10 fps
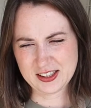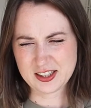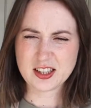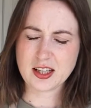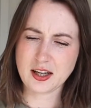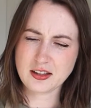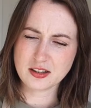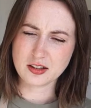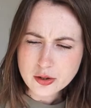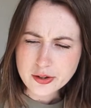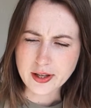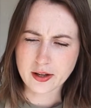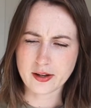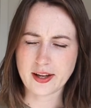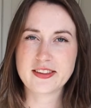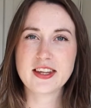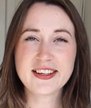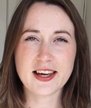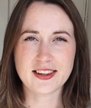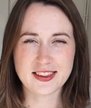Is it a cake? Yeah, I
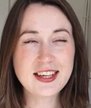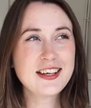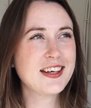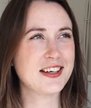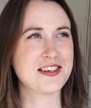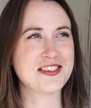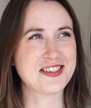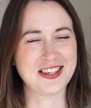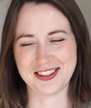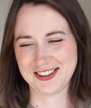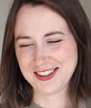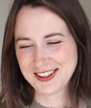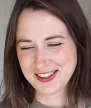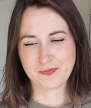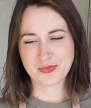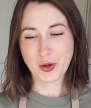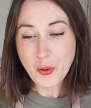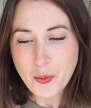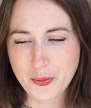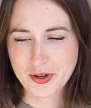think it is.
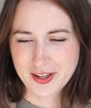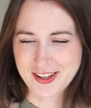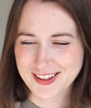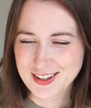Oh,